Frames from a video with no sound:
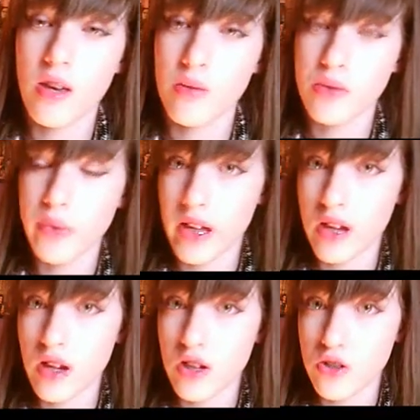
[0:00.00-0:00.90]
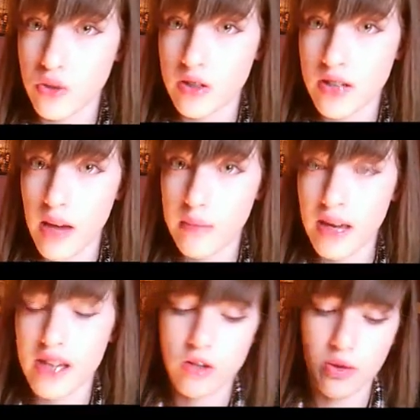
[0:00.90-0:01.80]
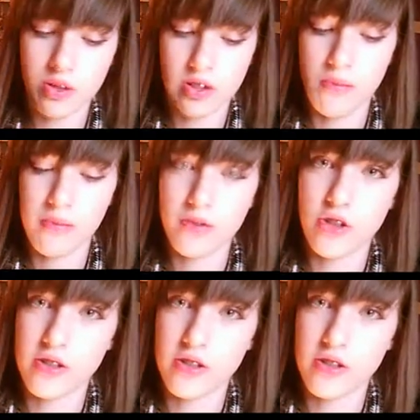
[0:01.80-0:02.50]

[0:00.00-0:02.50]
was quite a short time. I actually ordered them in 2